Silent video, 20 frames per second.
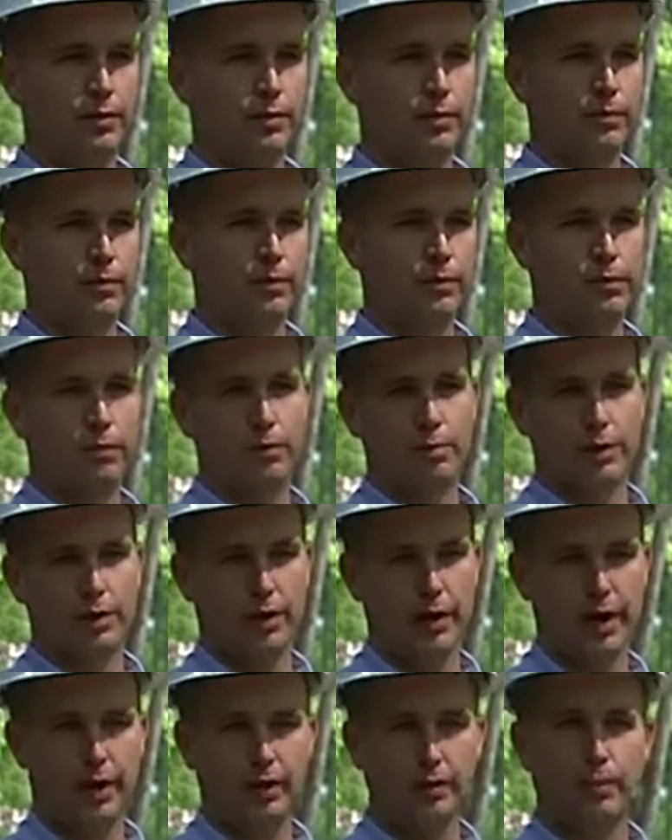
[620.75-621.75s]
From the
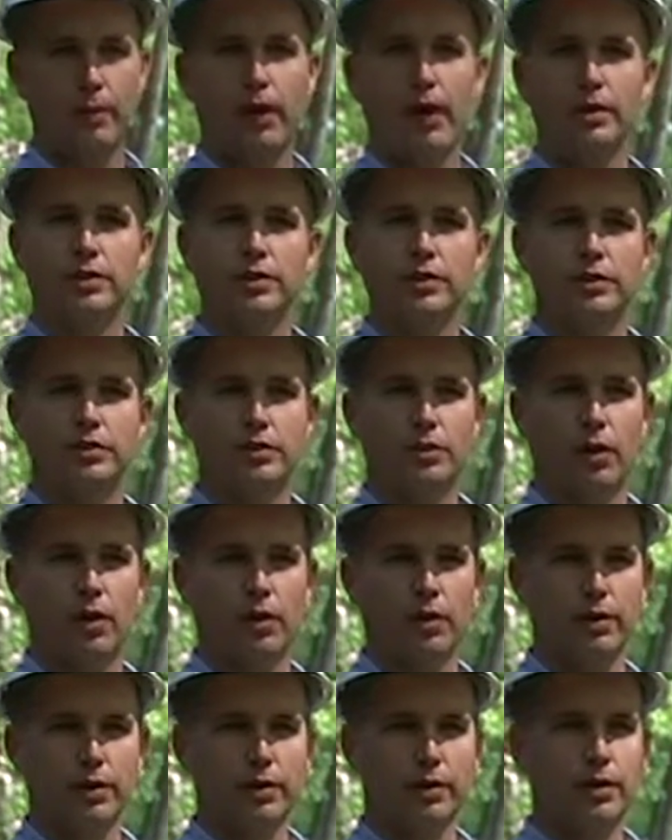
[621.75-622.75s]
day the project
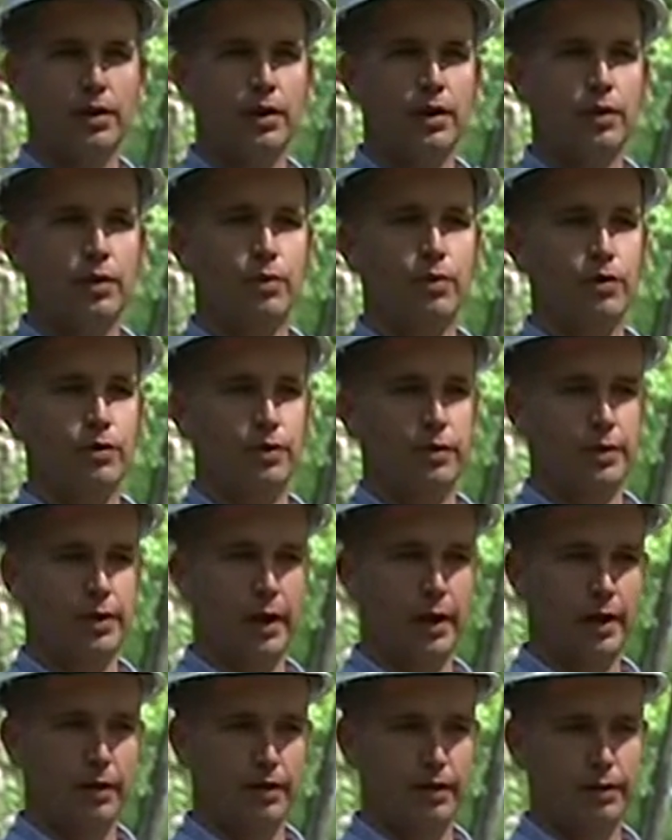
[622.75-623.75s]
started, we've
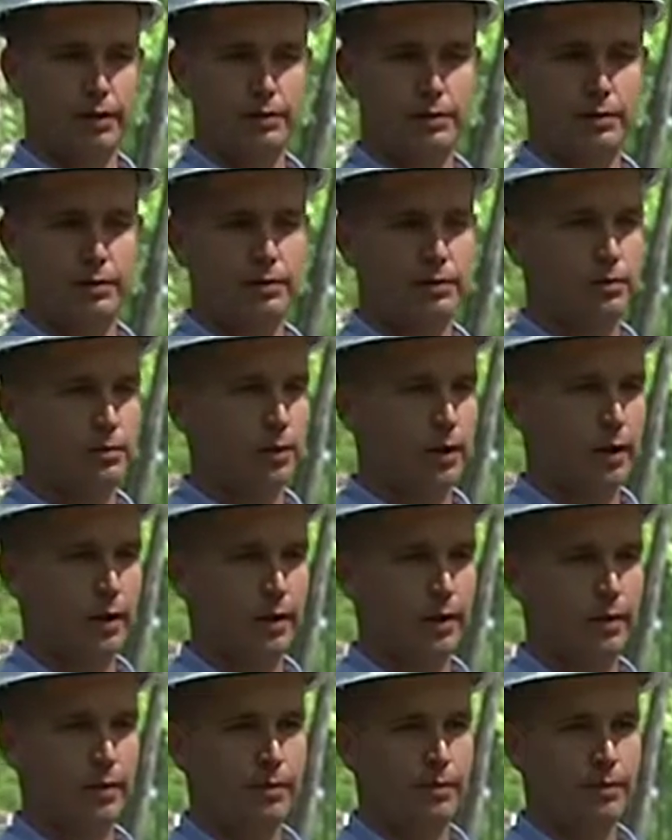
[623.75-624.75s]
encountered
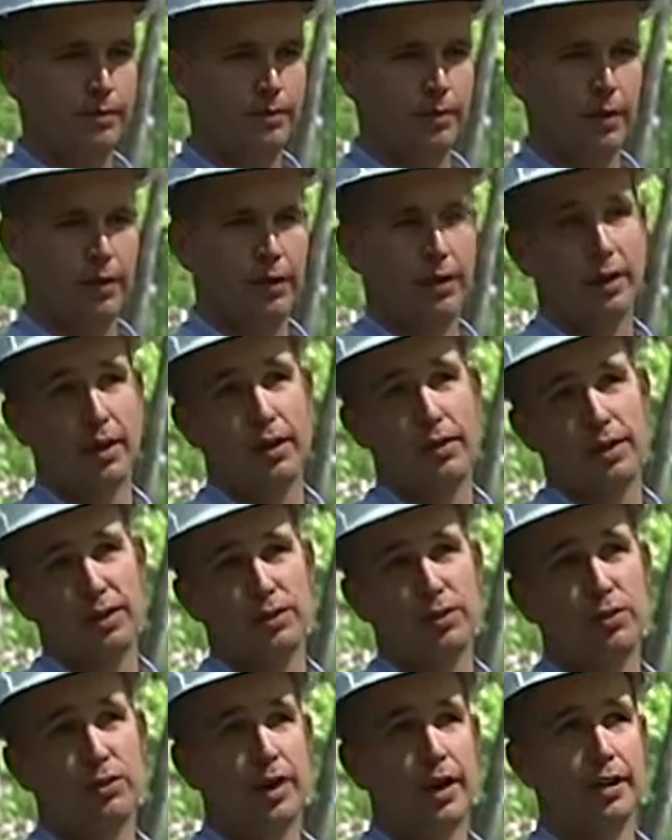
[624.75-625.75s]
I think
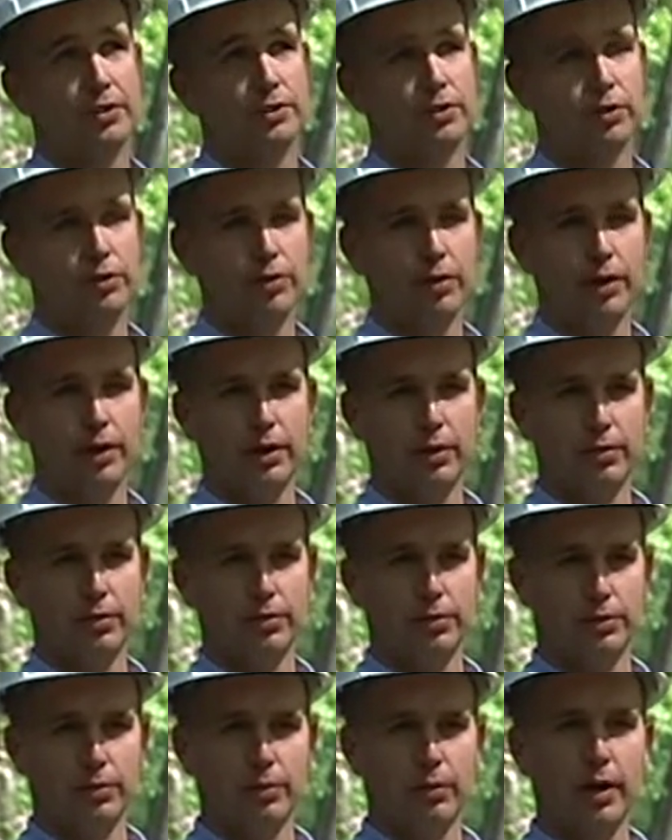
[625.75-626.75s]
2003 was
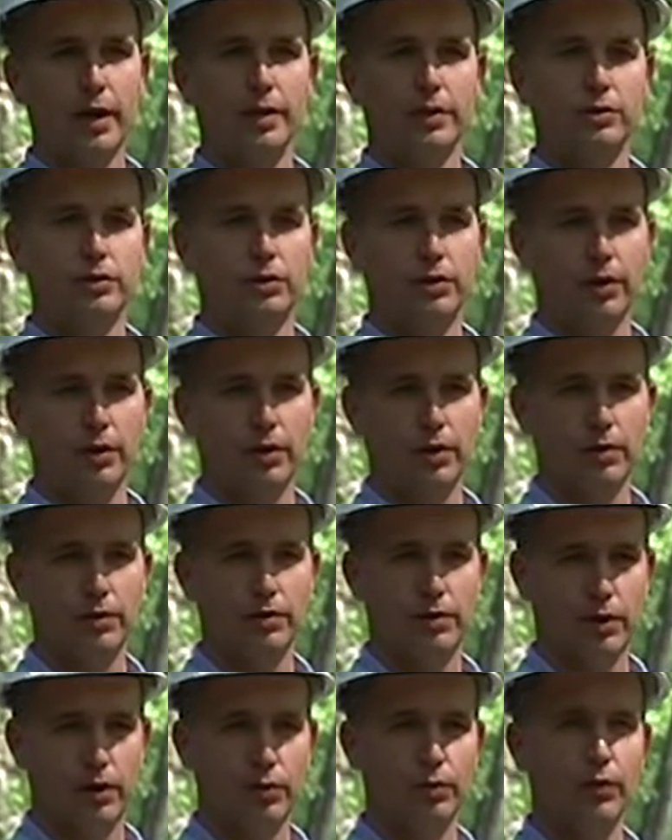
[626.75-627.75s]
the wettest year
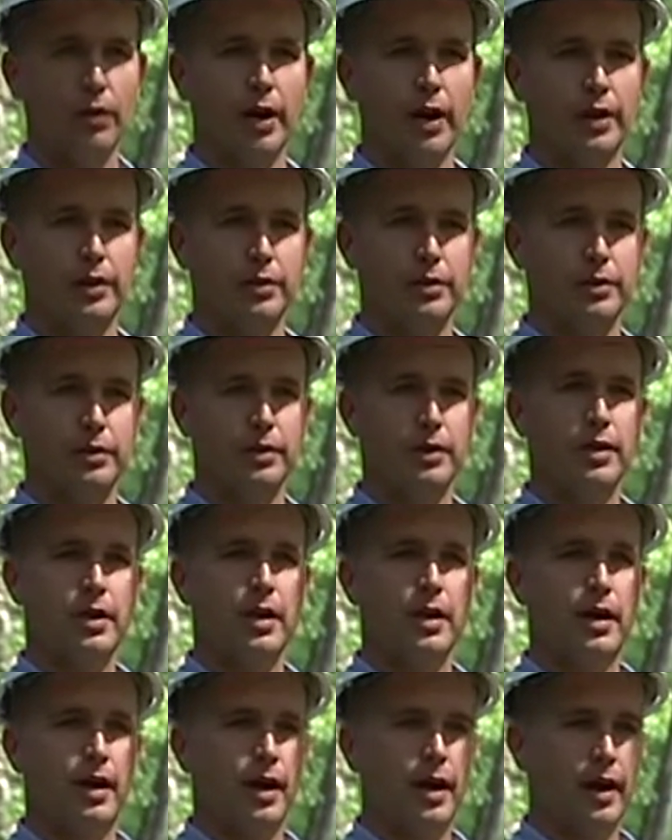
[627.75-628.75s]
on record,
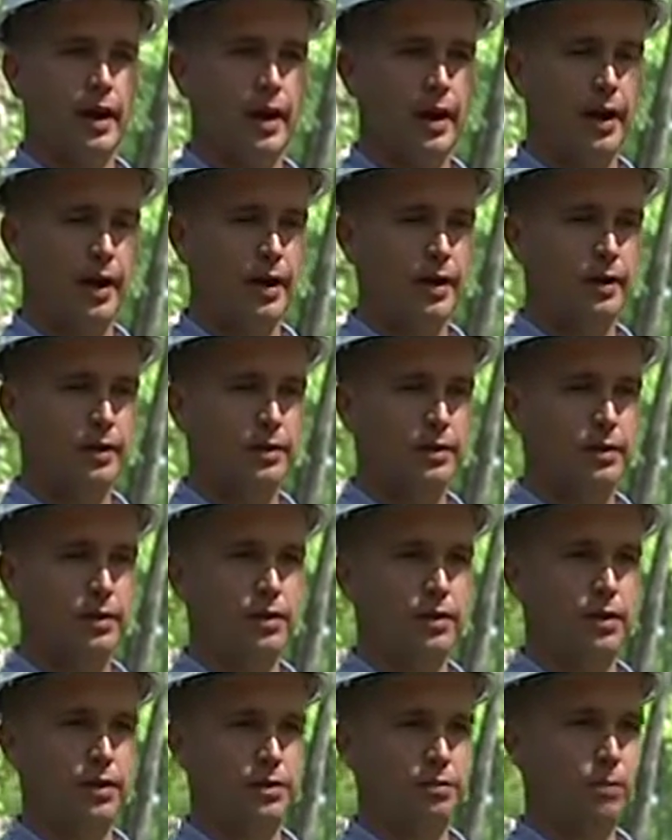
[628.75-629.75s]
and
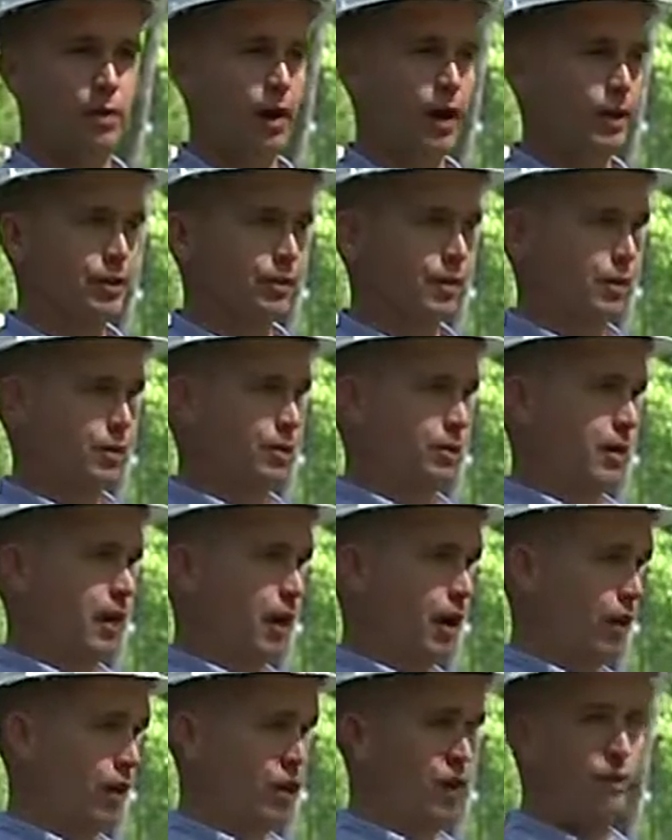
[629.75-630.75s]
this project,
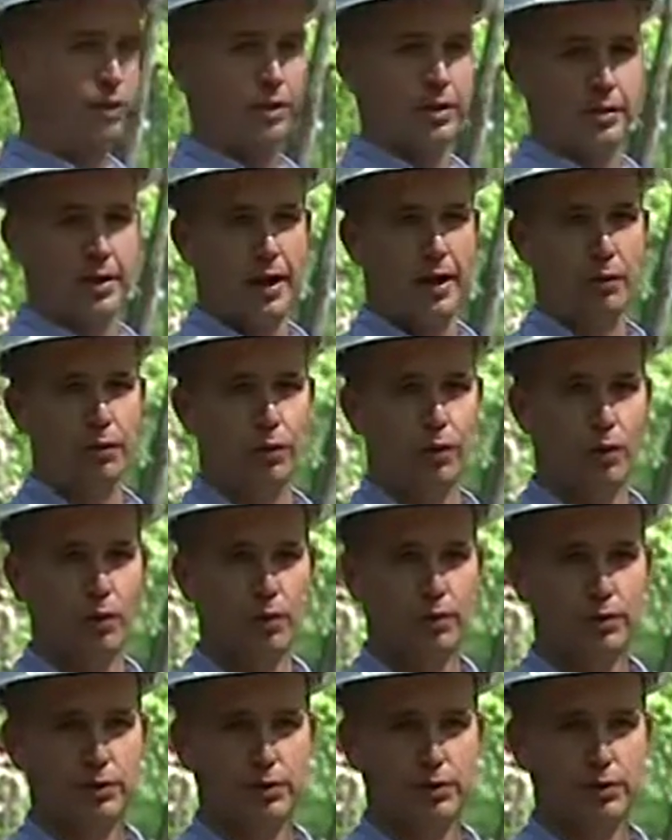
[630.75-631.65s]
all of it is outdoors.